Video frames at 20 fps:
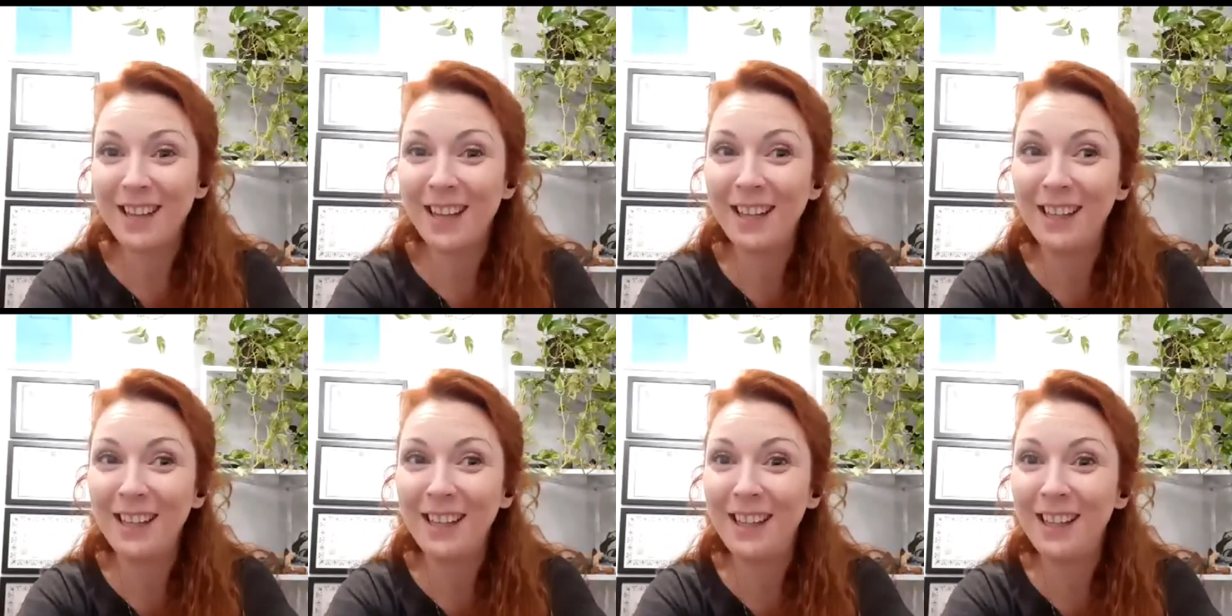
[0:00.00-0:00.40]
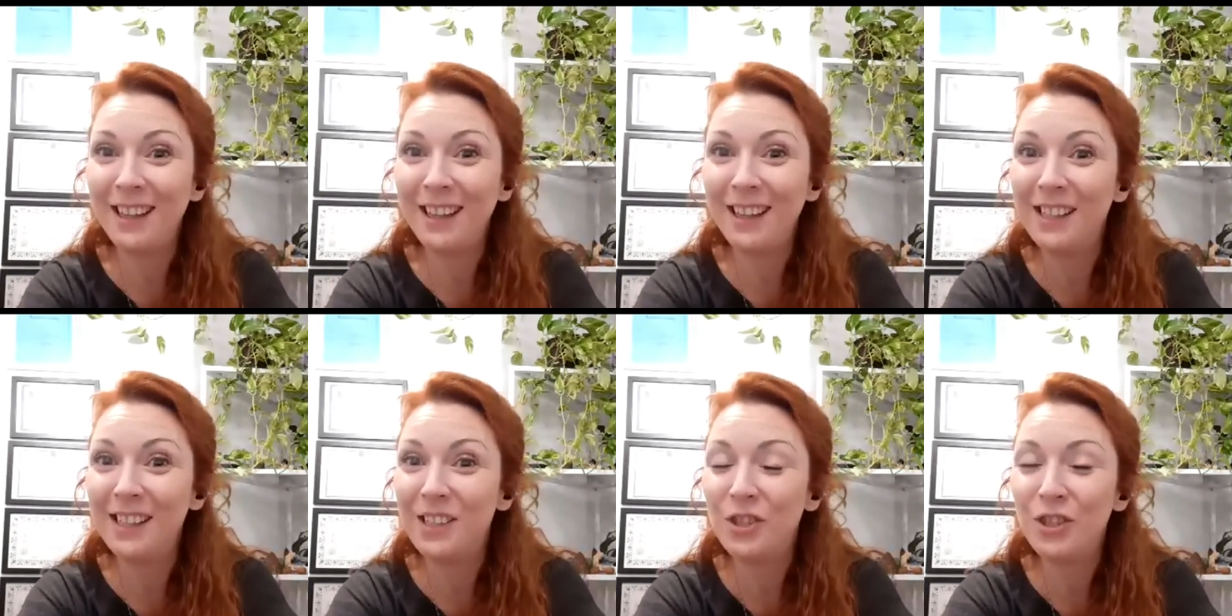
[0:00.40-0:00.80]
and it
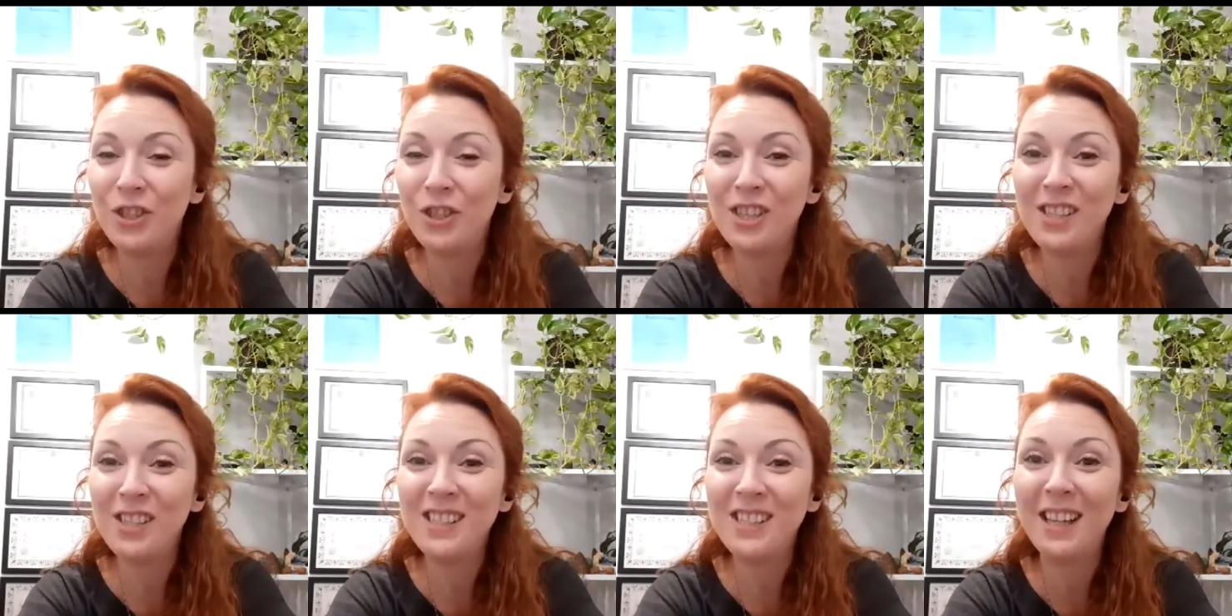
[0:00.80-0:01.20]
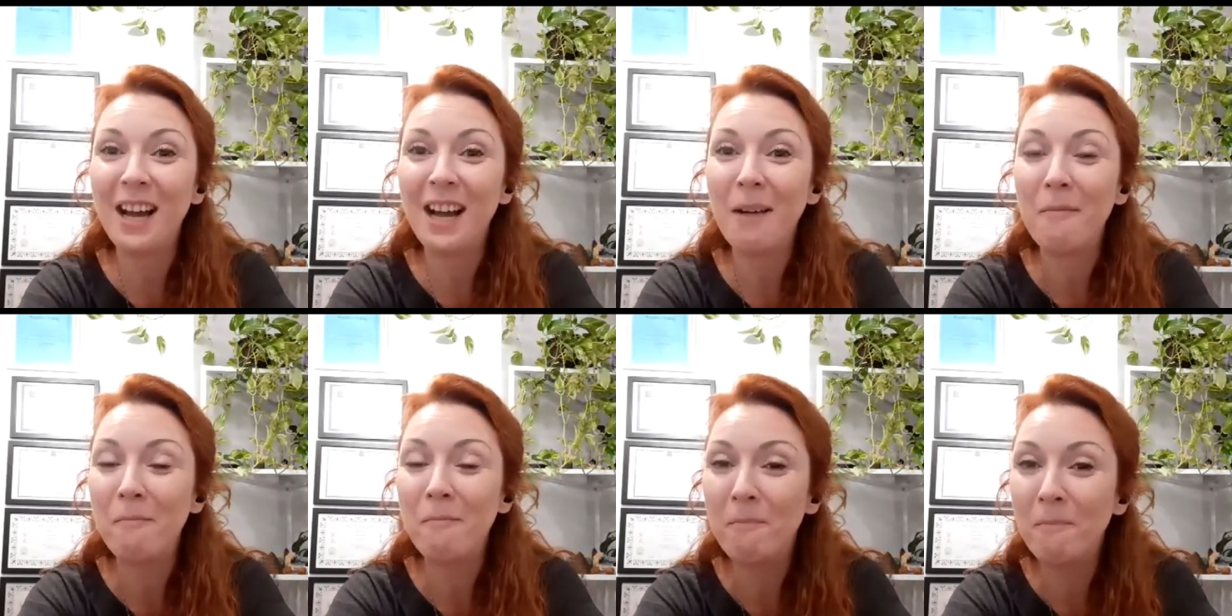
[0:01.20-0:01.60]
is just
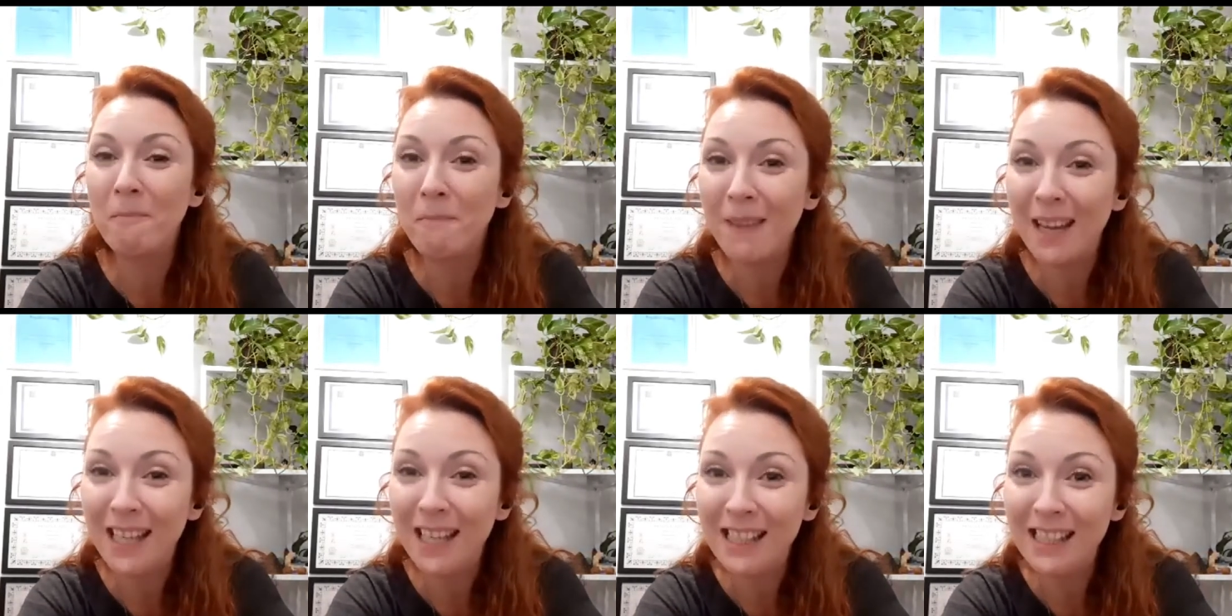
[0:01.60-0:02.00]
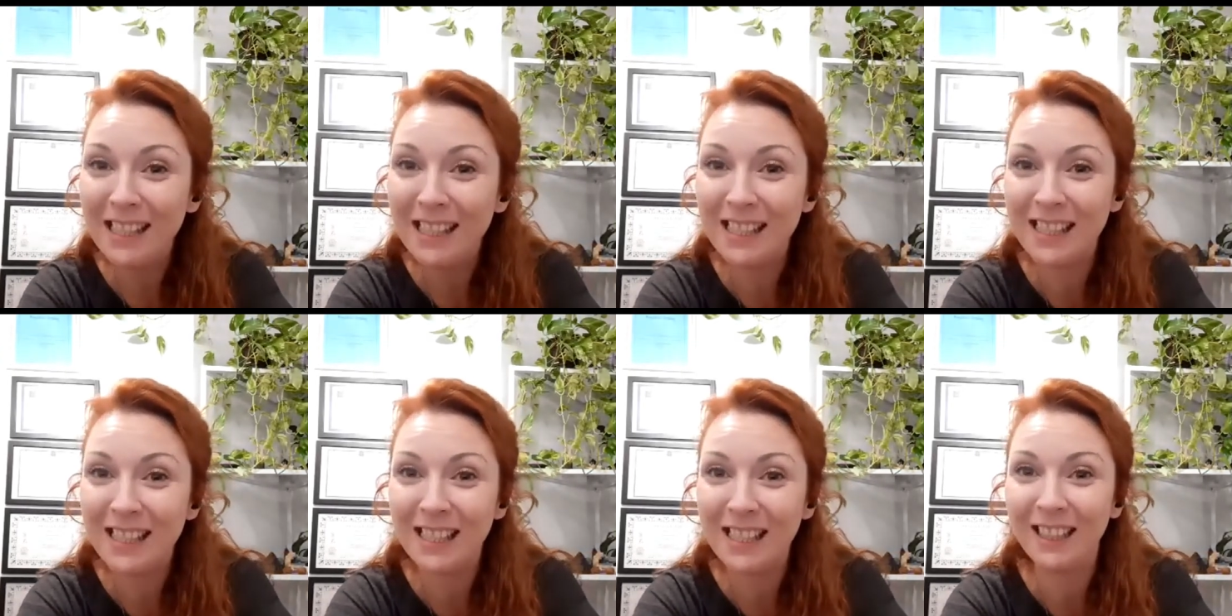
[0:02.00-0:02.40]

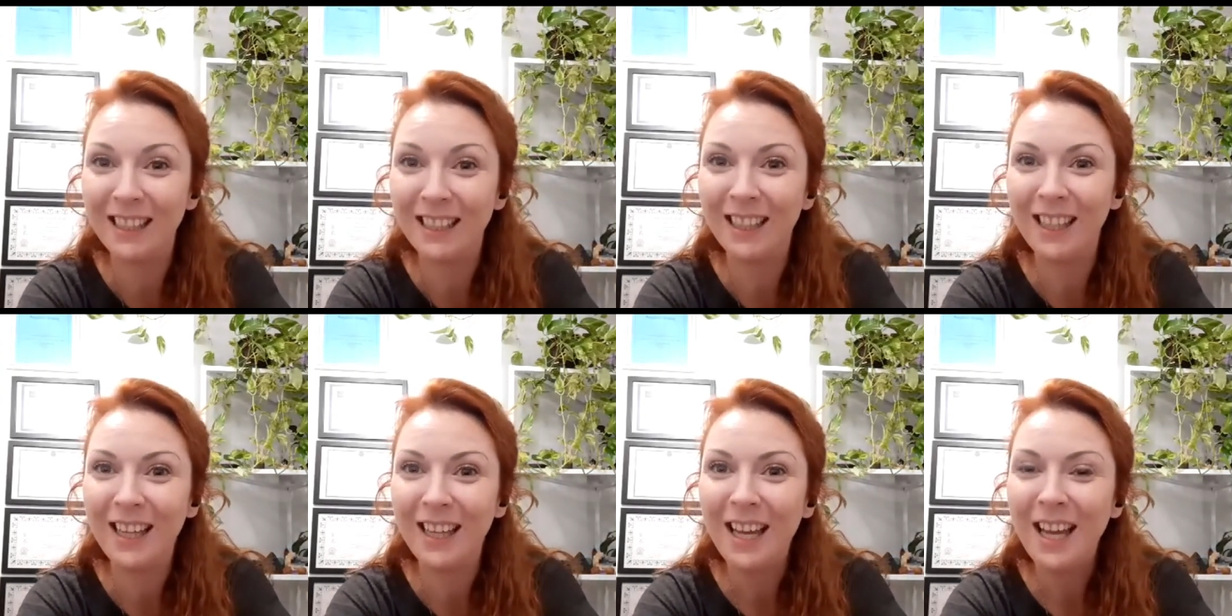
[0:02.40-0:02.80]
amazing.